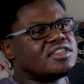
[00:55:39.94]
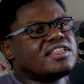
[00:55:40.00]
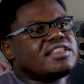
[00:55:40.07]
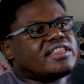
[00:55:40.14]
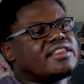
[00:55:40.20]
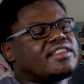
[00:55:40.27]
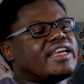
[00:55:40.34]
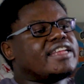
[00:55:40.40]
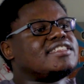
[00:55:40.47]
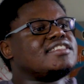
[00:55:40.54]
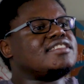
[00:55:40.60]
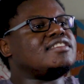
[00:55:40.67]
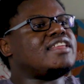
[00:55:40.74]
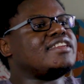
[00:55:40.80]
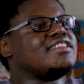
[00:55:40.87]
So I think that
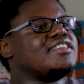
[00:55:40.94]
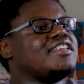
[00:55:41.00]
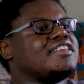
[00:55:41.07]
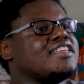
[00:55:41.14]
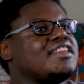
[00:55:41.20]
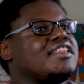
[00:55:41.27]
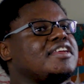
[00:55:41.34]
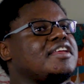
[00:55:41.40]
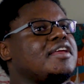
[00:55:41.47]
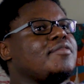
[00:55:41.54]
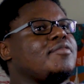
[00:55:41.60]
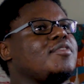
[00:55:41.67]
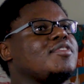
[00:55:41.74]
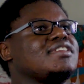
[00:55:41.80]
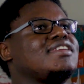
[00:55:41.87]
that's the things. I think
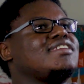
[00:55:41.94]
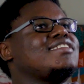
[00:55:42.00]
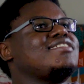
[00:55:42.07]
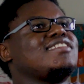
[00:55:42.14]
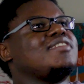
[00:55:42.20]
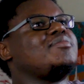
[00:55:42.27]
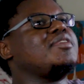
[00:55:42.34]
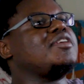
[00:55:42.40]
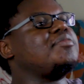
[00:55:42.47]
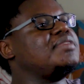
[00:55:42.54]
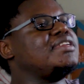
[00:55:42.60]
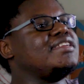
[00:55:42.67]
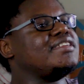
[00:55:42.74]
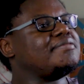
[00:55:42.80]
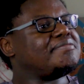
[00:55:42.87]
if your son just said be a
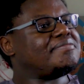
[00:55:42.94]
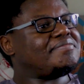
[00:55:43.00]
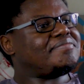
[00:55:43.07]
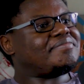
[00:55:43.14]
comedian.